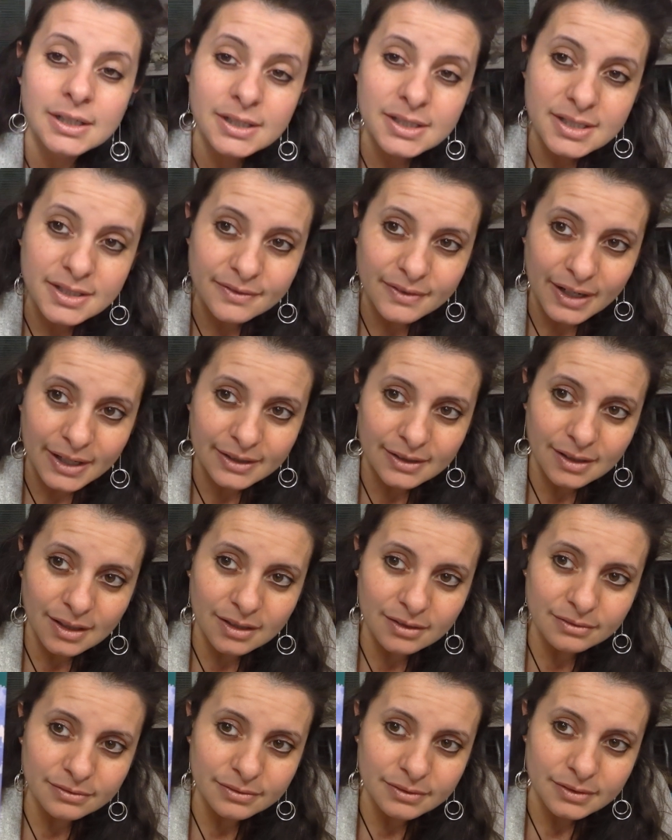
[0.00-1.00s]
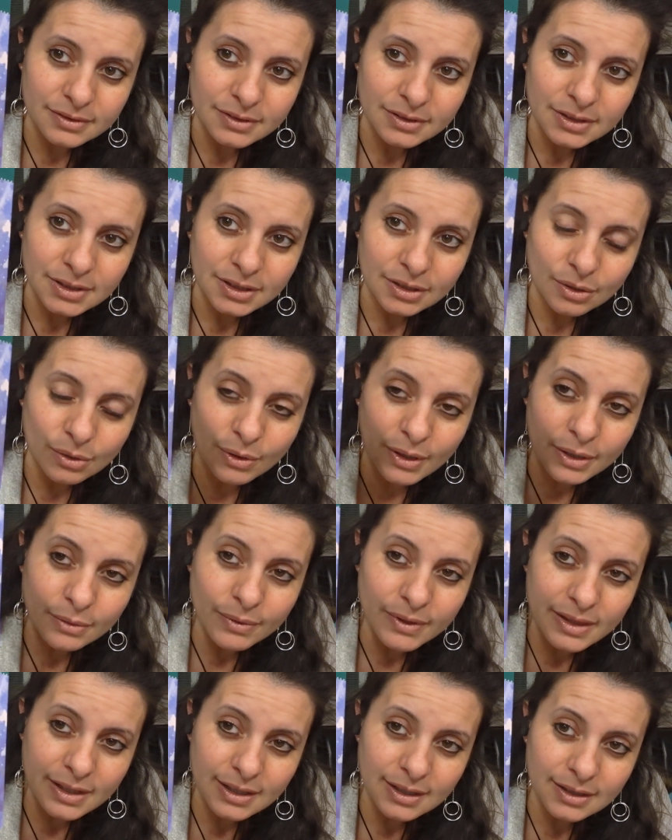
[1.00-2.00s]
Divine love, going
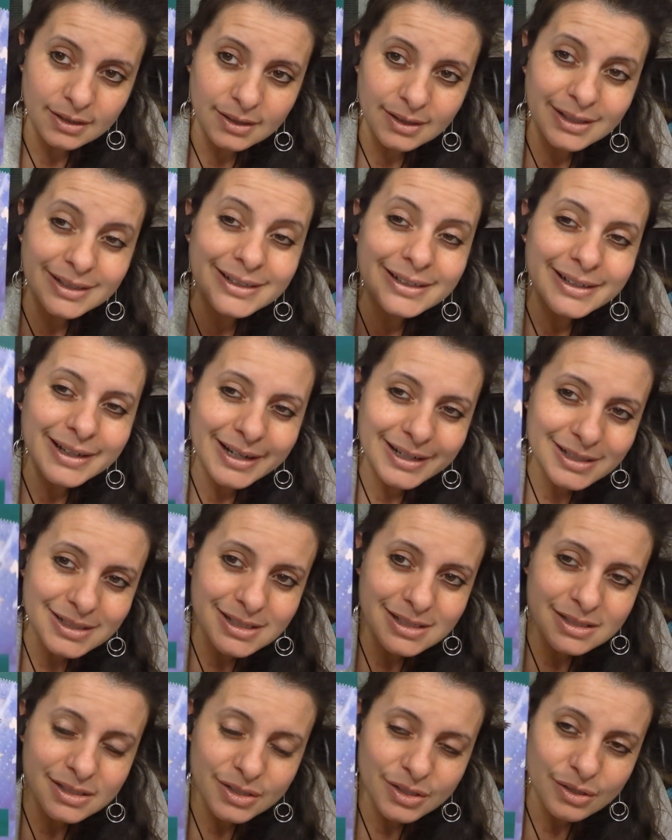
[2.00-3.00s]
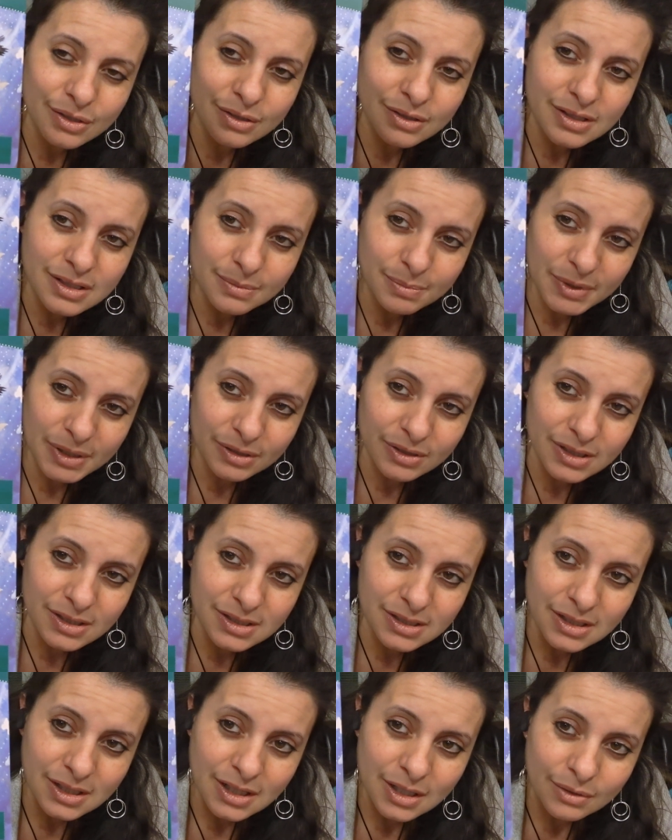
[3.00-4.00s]
within, connecting to the spirit,
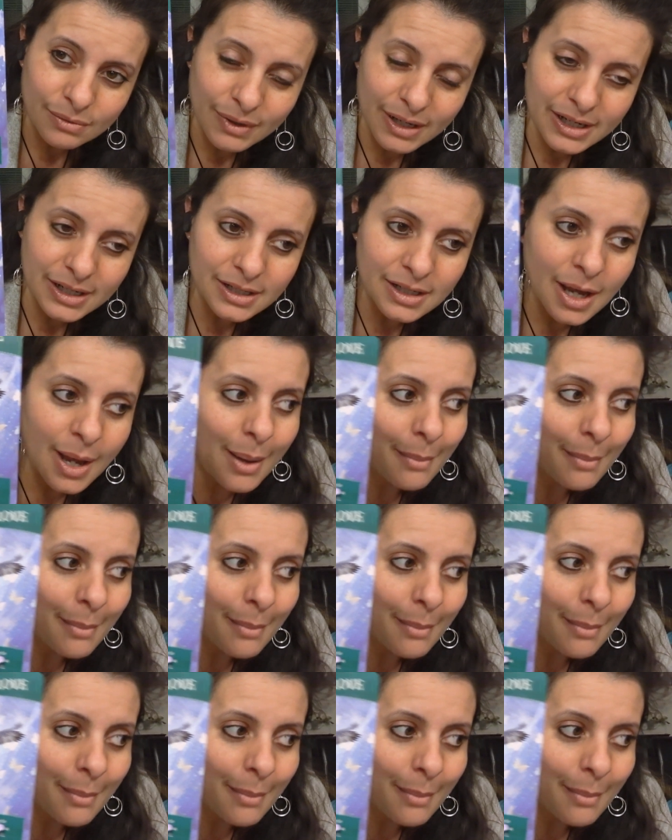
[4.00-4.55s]
right?